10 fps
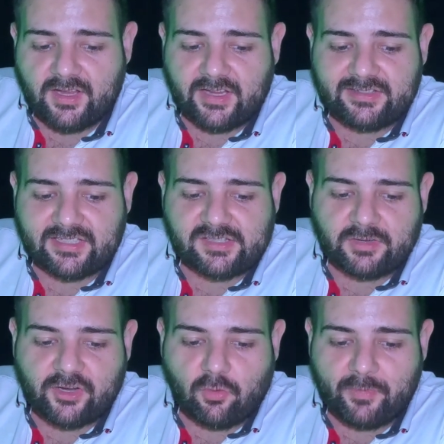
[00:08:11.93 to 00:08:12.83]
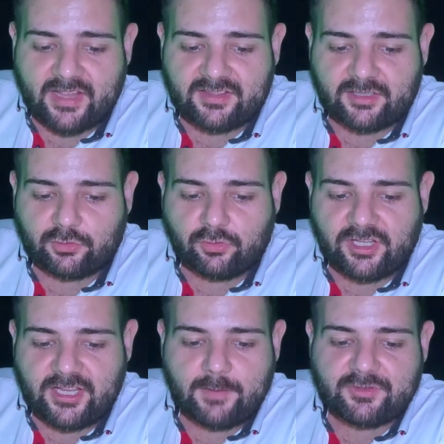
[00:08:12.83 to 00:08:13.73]
It is recommended to
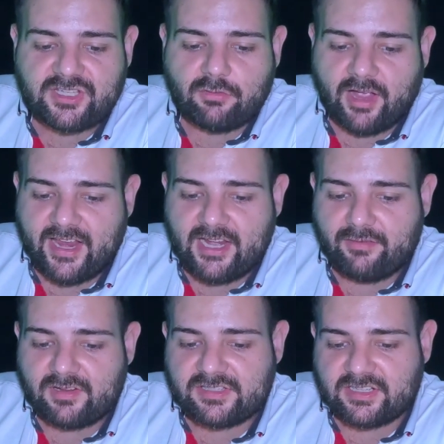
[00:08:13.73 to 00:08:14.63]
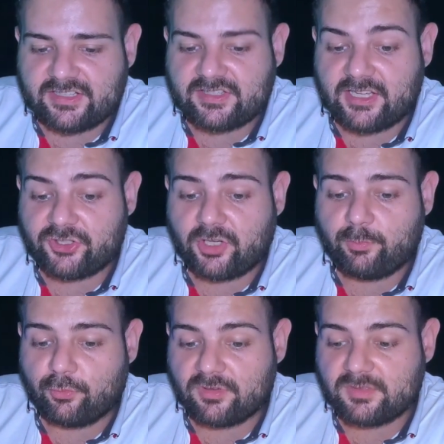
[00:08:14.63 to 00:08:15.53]
keep CYA levels in residential
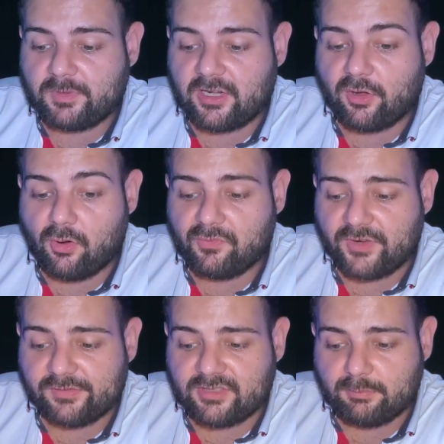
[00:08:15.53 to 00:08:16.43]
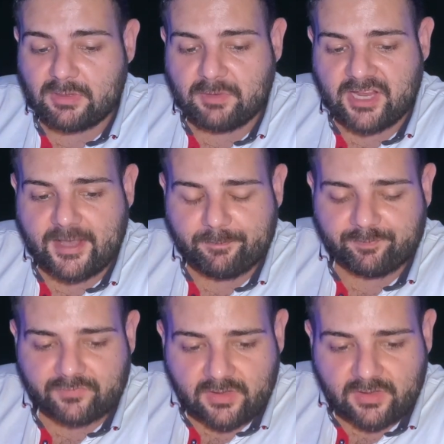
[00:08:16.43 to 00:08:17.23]
pools below 50 ppm.